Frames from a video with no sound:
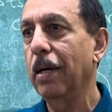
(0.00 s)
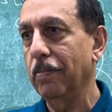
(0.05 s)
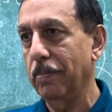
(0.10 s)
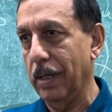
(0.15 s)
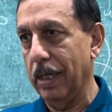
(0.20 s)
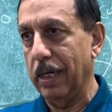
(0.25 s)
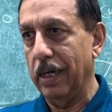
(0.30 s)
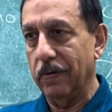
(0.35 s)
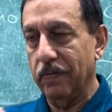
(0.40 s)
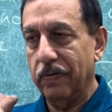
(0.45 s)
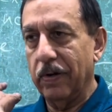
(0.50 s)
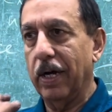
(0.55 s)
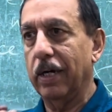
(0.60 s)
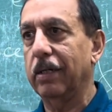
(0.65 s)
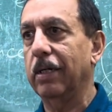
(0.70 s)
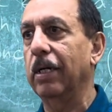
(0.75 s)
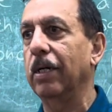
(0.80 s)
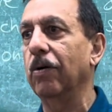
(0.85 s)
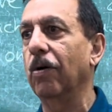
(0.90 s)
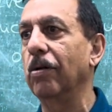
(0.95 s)
But in
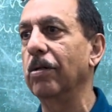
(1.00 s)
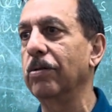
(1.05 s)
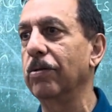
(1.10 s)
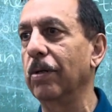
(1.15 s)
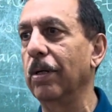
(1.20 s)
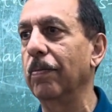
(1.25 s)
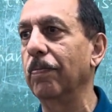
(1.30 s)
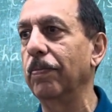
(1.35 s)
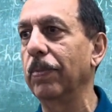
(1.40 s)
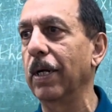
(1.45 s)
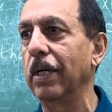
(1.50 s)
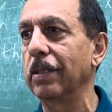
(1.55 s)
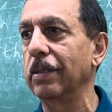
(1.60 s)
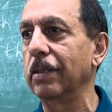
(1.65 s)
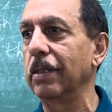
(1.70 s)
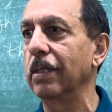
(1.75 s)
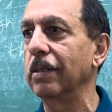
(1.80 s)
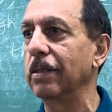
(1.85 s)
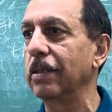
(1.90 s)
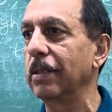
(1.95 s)
fact, it also implies
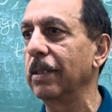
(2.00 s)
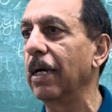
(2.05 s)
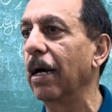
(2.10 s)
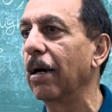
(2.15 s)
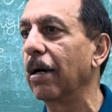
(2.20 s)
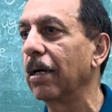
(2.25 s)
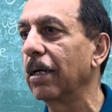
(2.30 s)
this. Yeah.